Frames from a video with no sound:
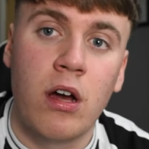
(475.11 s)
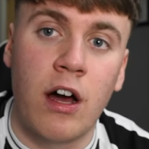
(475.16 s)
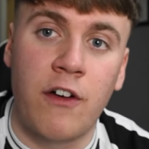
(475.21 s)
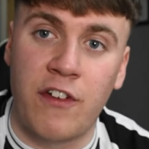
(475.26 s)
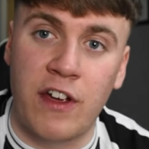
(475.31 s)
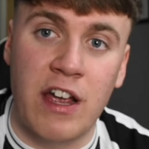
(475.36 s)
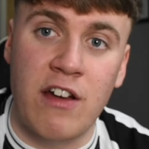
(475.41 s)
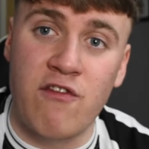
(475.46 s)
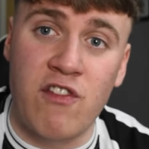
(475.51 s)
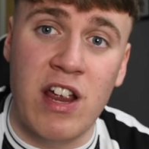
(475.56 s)
I
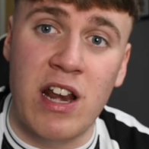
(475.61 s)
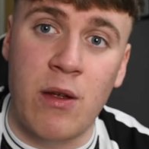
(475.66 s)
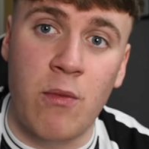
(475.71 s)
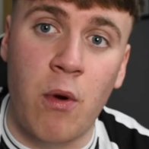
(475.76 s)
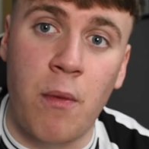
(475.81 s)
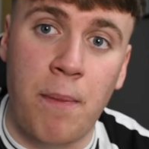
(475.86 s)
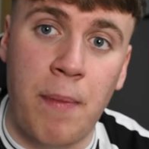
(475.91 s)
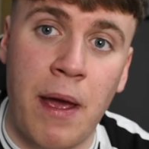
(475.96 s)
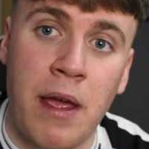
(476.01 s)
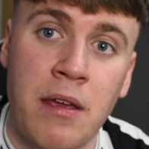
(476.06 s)
think it really
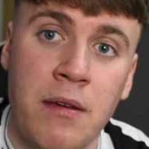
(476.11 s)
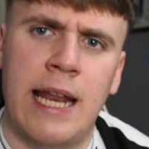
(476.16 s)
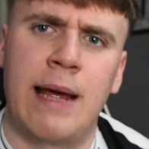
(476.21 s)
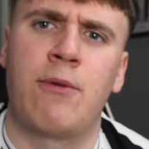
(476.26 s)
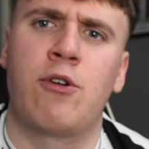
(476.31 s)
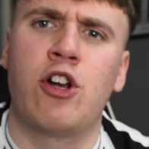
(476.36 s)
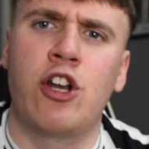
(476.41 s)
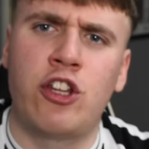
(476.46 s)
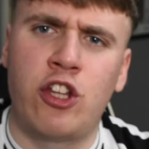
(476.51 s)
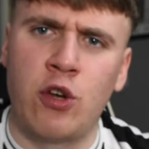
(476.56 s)
would be. And
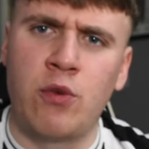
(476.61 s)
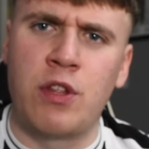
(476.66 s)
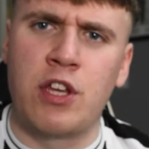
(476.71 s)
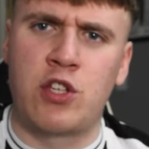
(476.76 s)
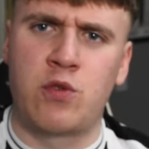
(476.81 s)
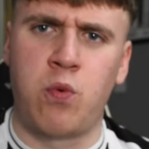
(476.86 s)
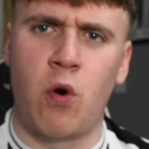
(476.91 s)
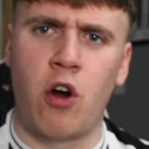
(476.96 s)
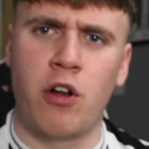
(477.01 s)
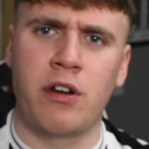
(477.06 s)
I'm going to do
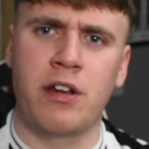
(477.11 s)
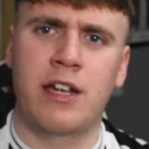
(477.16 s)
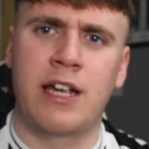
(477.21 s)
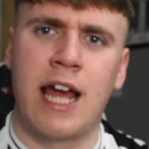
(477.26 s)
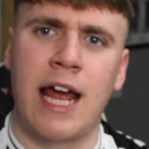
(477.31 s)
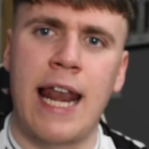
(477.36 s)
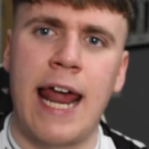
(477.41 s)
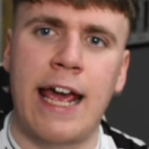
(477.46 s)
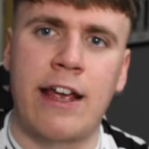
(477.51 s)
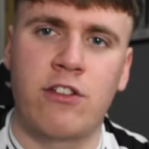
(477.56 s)
this one
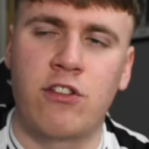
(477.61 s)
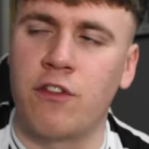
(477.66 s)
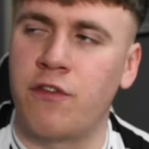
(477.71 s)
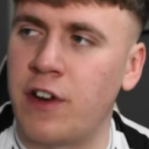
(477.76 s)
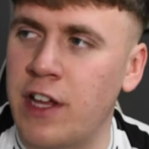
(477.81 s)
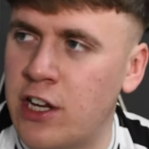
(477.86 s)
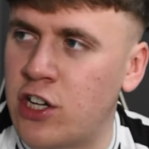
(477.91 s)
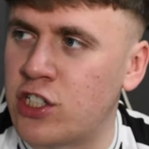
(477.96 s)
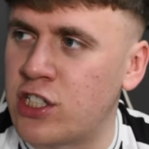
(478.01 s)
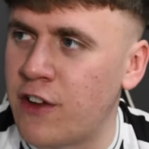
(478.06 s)

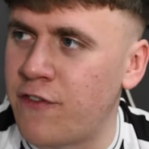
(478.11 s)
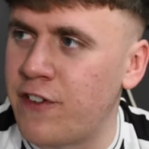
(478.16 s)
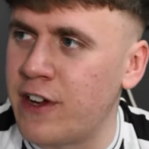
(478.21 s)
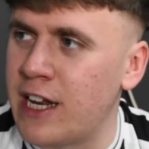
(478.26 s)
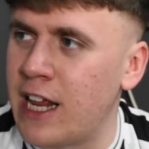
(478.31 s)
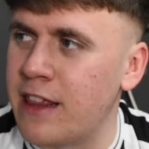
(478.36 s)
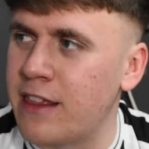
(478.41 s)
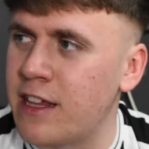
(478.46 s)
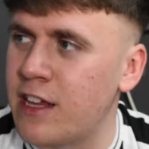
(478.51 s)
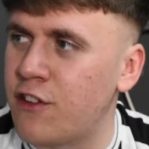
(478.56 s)
collectively, because I
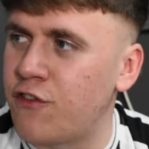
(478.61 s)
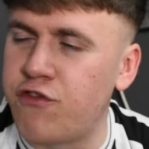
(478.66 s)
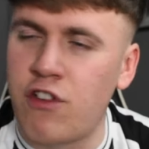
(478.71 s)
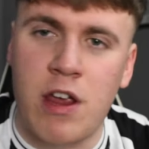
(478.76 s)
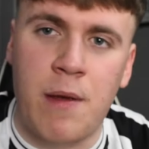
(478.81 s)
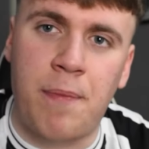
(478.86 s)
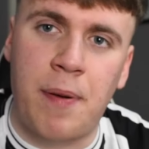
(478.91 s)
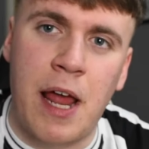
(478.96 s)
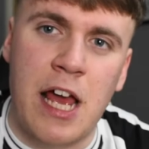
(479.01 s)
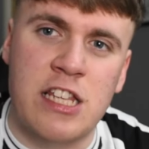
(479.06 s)
feel like these
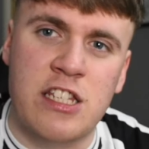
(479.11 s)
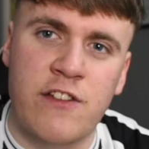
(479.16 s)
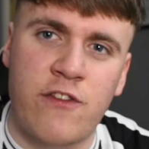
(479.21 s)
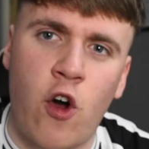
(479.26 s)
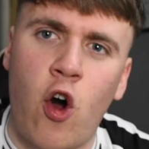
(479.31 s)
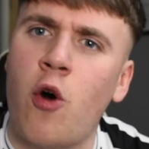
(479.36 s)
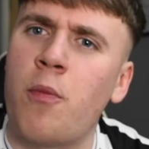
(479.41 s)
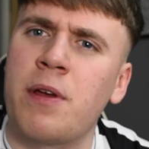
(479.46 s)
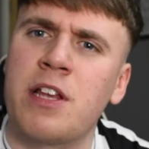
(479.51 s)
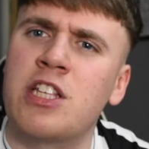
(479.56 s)
three players have
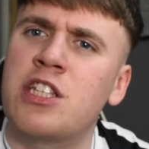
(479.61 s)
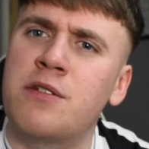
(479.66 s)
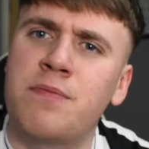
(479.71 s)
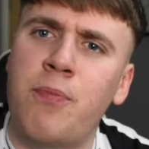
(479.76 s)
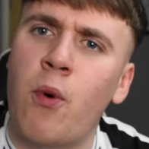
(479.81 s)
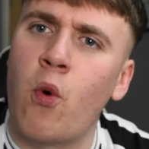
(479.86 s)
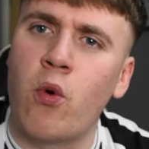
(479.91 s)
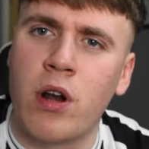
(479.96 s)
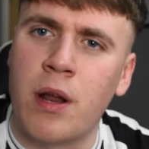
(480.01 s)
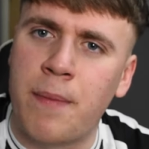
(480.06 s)
all been
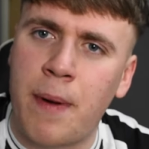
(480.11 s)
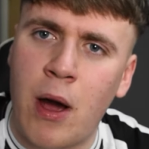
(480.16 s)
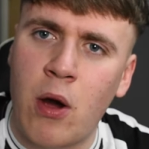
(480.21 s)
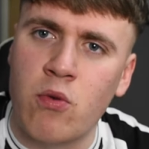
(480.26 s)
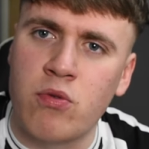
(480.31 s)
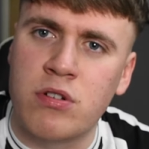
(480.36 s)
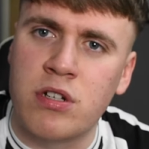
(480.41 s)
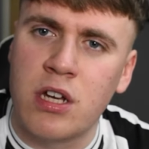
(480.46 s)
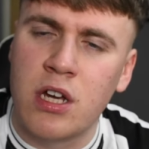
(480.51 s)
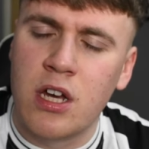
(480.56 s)
spoken
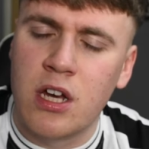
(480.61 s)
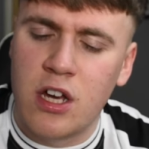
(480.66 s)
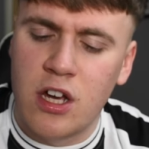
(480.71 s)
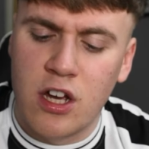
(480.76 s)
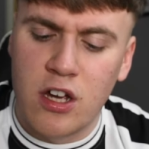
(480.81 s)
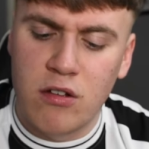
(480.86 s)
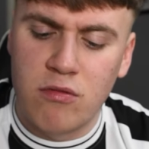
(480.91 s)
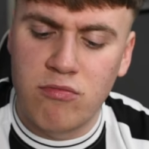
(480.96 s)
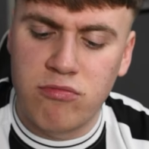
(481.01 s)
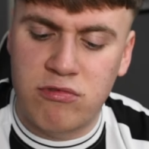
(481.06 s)
about
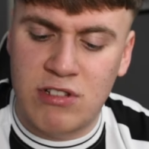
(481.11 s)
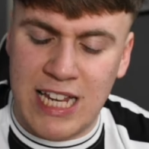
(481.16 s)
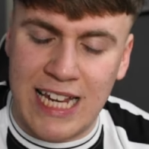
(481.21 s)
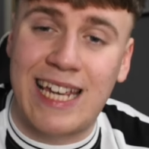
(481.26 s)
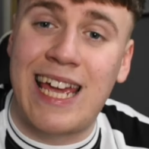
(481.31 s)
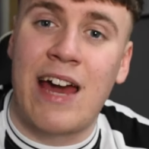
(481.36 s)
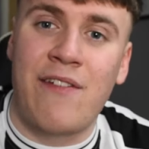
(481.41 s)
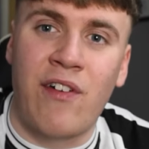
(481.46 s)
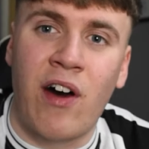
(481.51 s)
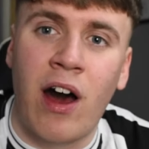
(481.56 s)

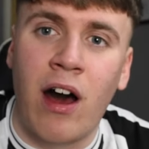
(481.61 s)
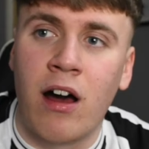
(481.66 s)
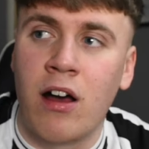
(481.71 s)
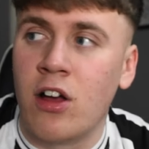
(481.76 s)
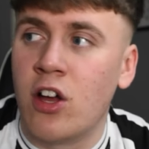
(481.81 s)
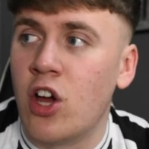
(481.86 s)
together.